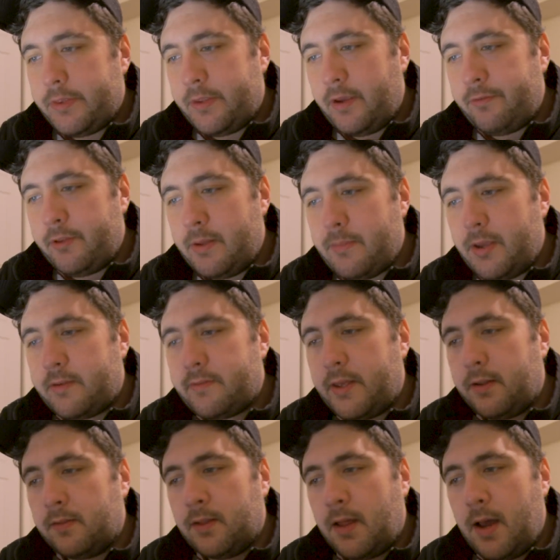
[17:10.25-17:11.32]
Definitely makes
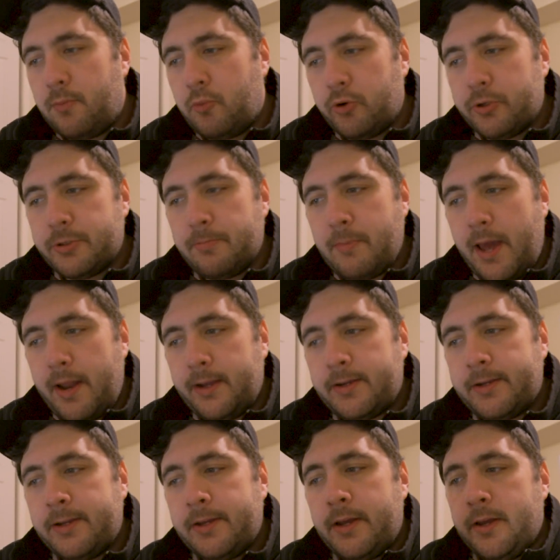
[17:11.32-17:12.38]
that a lot more dramatic.
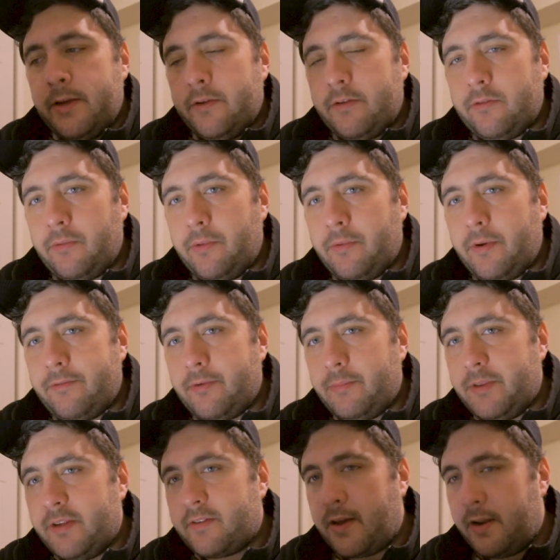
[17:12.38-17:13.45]
So we went
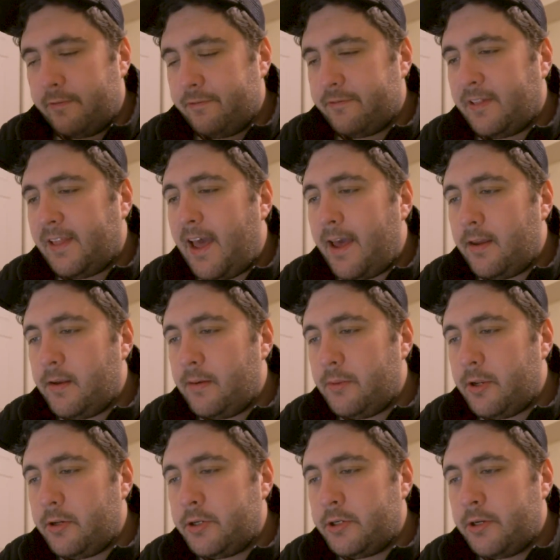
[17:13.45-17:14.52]
from this kind of flat
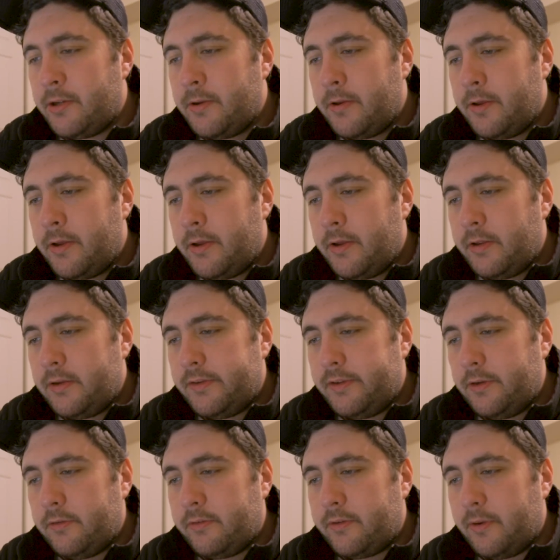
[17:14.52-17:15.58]
image
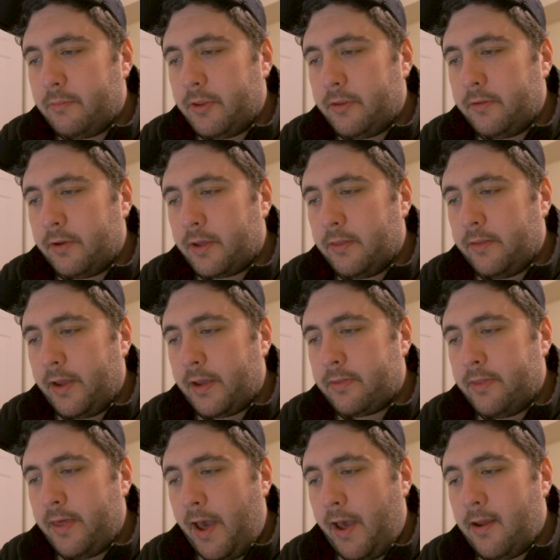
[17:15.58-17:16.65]
to something looking
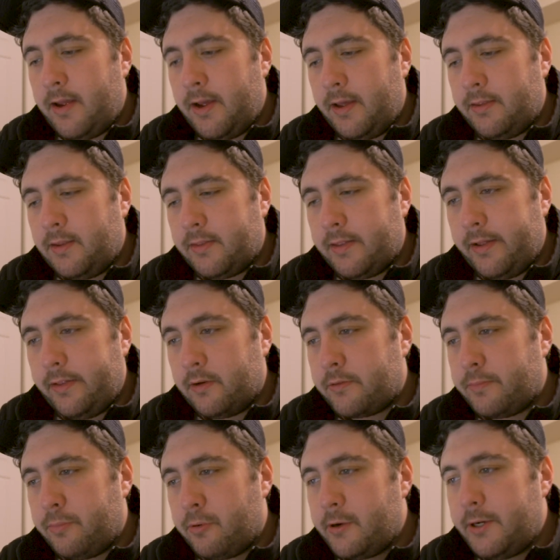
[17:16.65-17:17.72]
like that. I think that
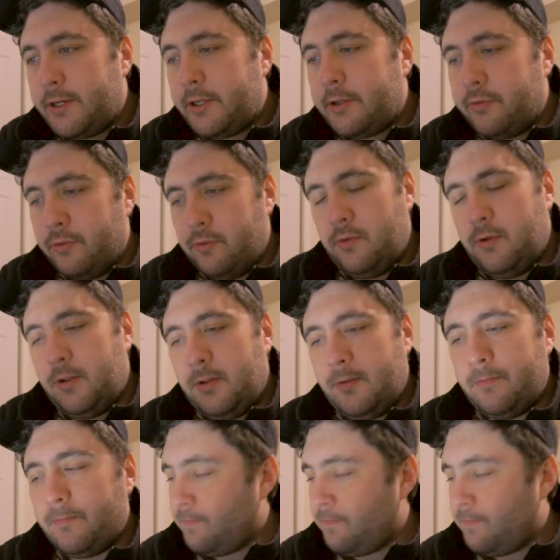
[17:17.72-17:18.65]
looks pretty cool.